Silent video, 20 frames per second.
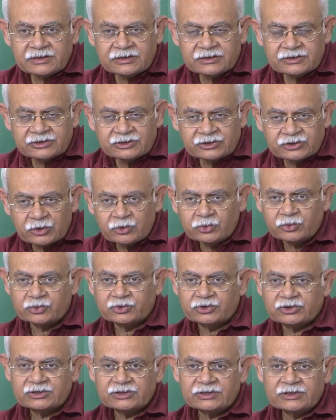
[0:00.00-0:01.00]

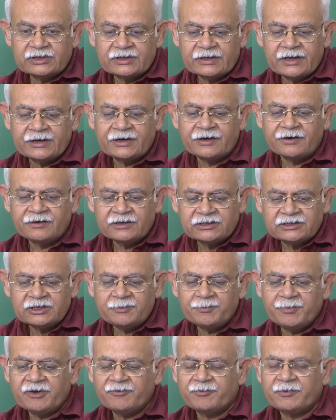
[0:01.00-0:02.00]
shows that in
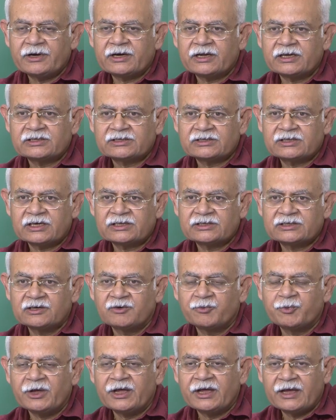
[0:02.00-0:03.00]
rigid pavement
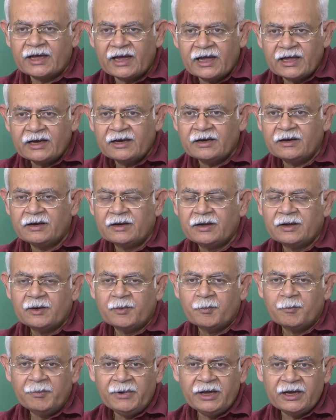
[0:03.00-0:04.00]
construction we can
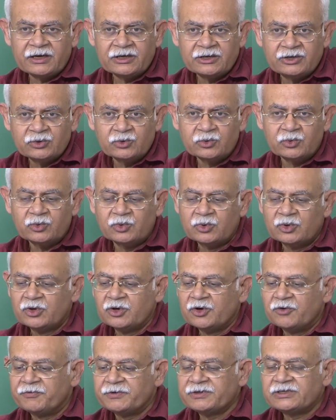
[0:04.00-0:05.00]
make do
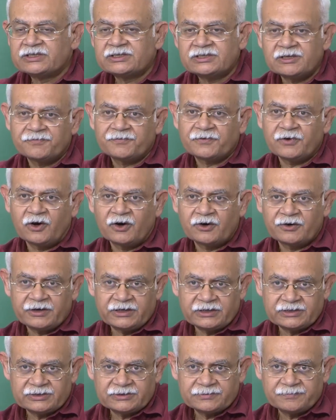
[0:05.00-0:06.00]
with stiff
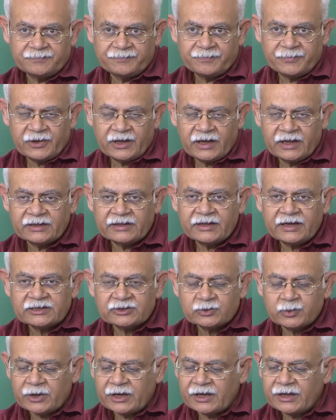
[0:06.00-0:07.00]
concretes, and
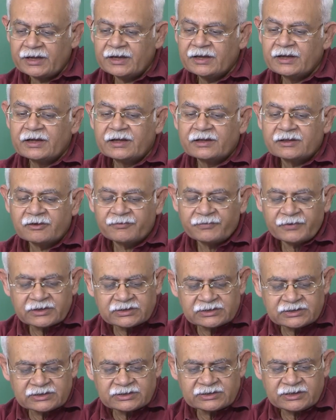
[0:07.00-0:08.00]
that's why the
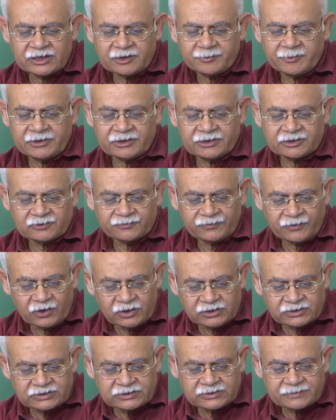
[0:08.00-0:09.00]
first statement is
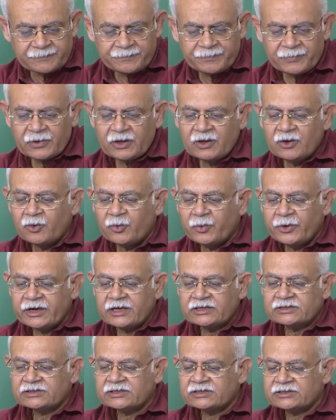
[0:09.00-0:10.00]
false.
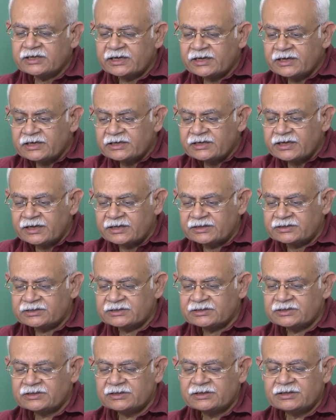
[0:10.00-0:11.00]
Whereas in the second
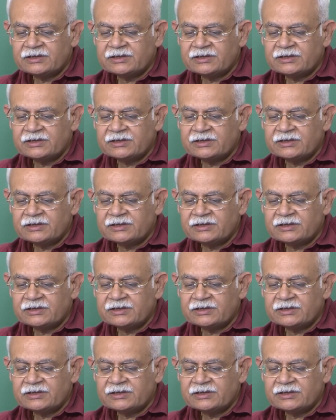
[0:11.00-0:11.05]
case,